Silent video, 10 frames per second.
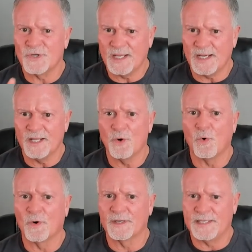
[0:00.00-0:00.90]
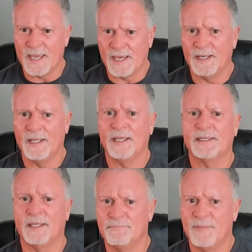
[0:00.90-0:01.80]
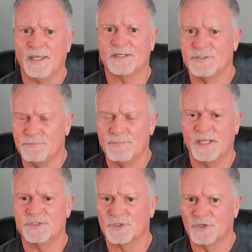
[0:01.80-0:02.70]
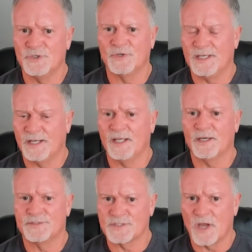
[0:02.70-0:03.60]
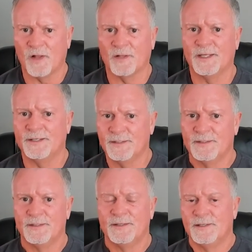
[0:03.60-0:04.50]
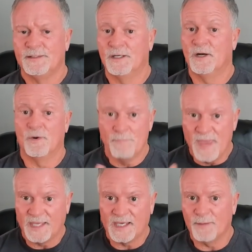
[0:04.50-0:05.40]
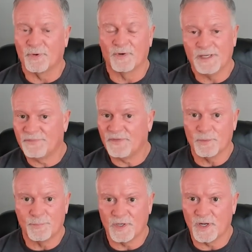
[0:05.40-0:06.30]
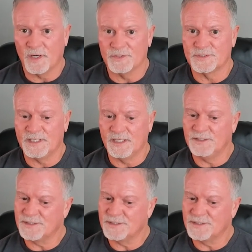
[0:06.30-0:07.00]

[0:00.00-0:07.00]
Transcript: getting organic and making make sure you're getting a solid, you know, makeup or anything you're putting on your skin.